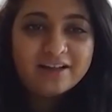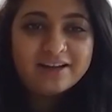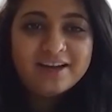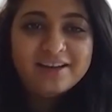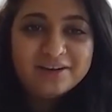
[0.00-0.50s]

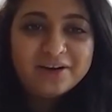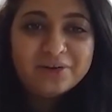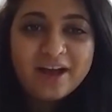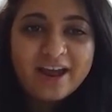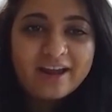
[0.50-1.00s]
you know,
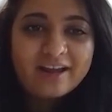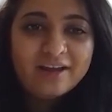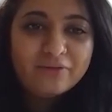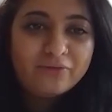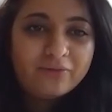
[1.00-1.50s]
like if
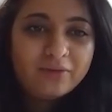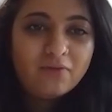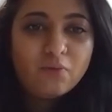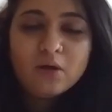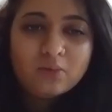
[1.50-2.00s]

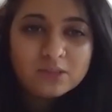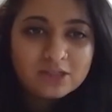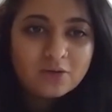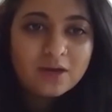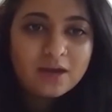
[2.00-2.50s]
Will was
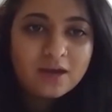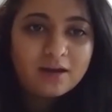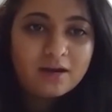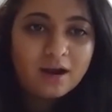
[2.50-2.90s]
doing it,